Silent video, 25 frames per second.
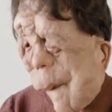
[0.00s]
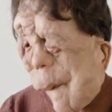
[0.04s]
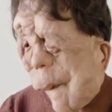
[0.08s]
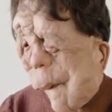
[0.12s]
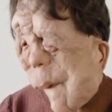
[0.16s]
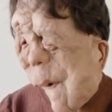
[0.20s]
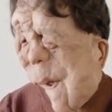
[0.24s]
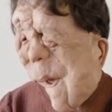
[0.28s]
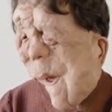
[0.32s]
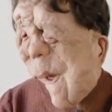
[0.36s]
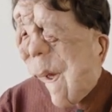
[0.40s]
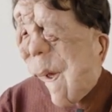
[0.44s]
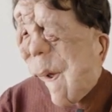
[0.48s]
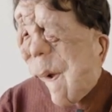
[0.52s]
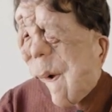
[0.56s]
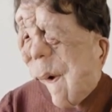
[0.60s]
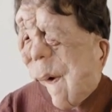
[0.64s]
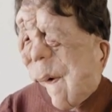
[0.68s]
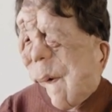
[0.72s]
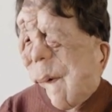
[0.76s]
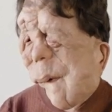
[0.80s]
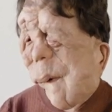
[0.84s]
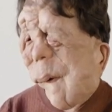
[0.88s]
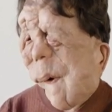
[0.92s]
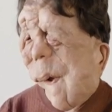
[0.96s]
We
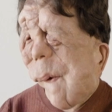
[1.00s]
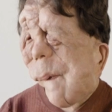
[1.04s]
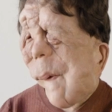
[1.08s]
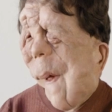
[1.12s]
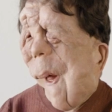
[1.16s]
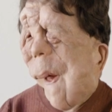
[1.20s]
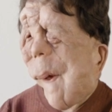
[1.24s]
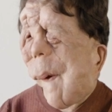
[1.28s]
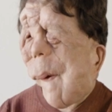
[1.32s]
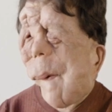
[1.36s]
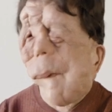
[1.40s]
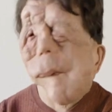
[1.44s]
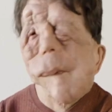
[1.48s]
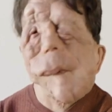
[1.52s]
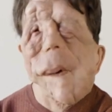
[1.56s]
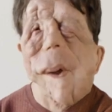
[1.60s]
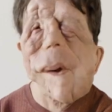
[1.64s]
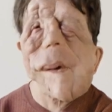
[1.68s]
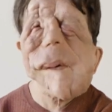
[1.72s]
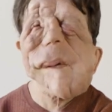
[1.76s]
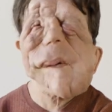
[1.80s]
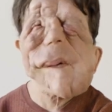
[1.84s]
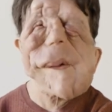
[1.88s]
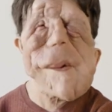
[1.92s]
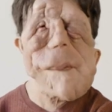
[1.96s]
talked about
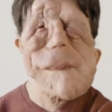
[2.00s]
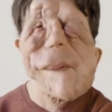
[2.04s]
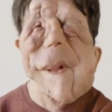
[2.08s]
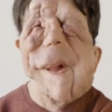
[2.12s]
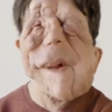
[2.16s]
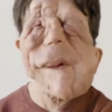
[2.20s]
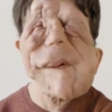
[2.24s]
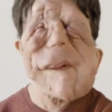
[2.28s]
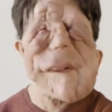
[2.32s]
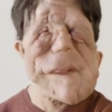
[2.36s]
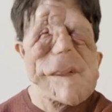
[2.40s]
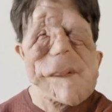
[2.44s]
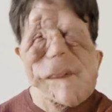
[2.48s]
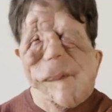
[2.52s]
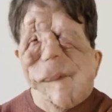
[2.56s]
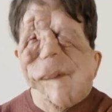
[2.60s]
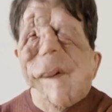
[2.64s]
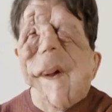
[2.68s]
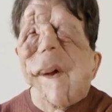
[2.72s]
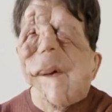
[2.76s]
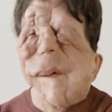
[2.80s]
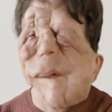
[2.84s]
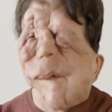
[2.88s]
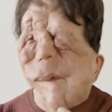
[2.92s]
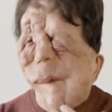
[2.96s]
what's the best
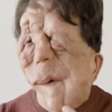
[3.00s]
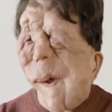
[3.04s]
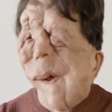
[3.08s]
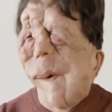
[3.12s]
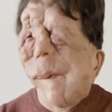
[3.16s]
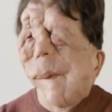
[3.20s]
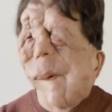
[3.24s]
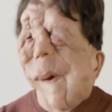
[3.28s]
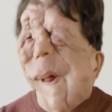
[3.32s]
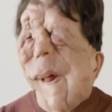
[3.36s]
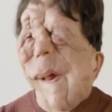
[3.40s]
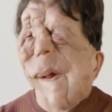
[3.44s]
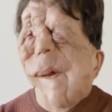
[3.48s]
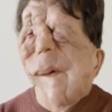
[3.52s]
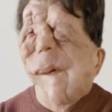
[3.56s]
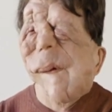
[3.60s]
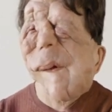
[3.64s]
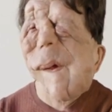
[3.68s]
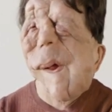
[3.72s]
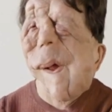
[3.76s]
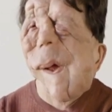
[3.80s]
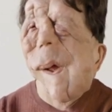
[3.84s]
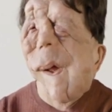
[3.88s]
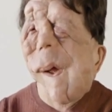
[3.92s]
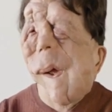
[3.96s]
fast food place
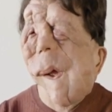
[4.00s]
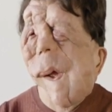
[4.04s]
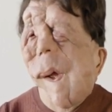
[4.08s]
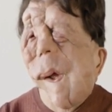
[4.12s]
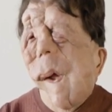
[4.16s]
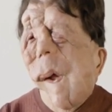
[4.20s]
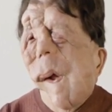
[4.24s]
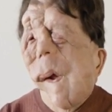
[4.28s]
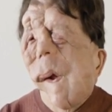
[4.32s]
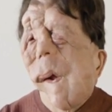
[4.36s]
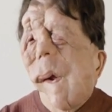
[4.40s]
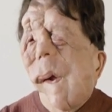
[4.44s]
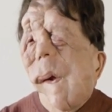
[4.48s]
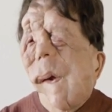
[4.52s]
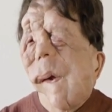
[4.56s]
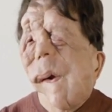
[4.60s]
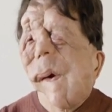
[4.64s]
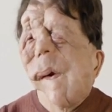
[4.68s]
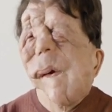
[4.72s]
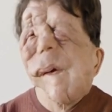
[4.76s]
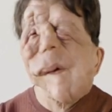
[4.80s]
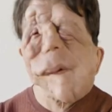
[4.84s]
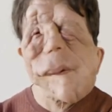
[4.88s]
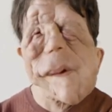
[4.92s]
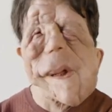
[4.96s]
to
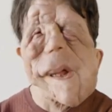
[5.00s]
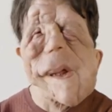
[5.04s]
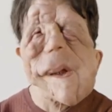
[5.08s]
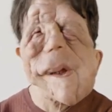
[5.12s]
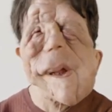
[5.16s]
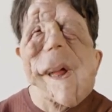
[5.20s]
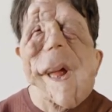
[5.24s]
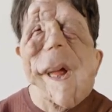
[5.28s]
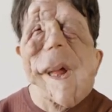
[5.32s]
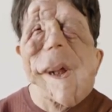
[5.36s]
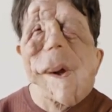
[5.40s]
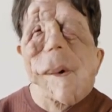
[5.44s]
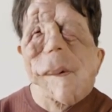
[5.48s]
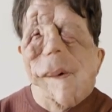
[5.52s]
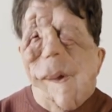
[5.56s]
eat at.